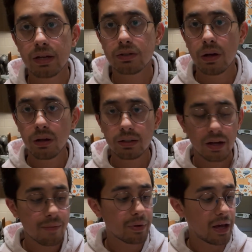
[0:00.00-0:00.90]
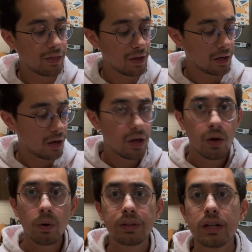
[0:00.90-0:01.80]
So I looked it up, and I think
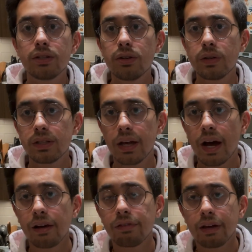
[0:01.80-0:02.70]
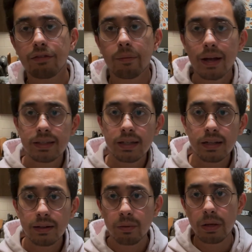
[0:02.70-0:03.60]
what they do is they kind of like ferment it a
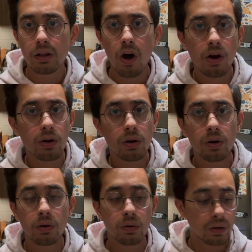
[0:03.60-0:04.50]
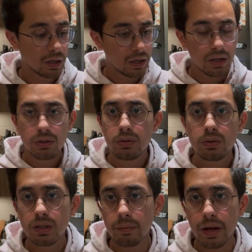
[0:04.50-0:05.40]
little bit longer or do
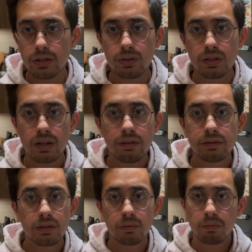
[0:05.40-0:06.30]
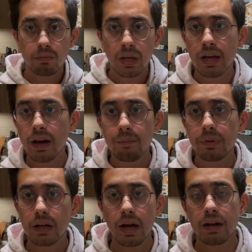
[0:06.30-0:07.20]
some extra stuff to kick up
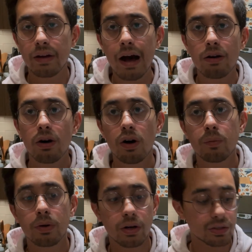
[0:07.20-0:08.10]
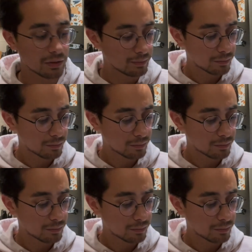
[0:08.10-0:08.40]
the kind of alcohol production.